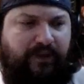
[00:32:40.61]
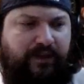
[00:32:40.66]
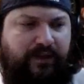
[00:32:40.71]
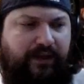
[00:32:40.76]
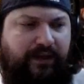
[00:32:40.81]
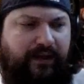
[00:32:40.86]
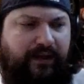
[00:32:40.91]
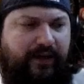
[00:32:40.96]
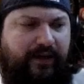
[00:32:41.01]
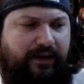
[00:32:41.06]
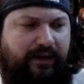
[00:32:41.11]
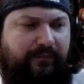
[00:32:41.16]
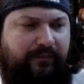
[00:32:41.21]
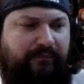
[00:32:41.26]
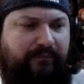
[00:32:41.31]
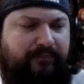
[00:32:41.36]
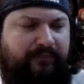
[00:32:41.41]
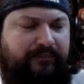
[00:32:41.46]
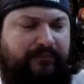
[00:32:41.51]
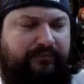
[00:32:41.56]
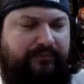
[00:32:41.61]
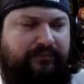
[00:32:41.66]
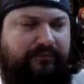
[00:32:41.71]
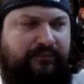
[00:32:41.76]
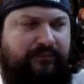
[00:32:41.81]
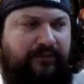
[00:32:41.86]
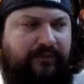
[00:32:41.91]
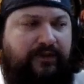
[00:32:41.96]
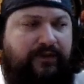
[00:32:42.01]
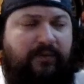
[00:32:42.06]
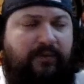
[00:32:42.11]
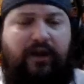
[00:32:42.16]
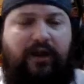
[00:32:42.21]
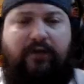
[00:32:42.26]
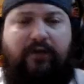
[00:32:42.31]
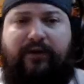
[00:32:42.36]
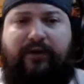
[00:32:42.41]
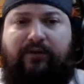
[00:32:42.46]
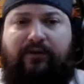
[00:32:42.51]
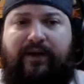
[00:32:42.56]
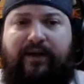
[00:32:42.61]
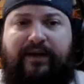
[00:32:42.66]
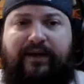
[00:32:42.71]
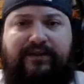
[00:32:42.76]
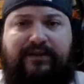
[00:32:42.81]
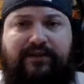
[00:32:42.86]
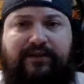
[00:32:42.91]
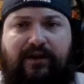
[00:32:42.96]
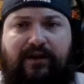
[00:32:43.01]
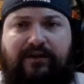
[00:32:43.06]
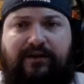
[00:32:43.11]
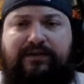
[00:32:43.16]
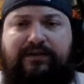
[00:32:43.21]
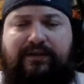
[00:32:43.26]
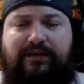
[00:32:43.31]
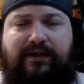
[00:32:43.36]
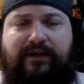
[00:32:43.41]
um, some Halloween Horror Nights talks.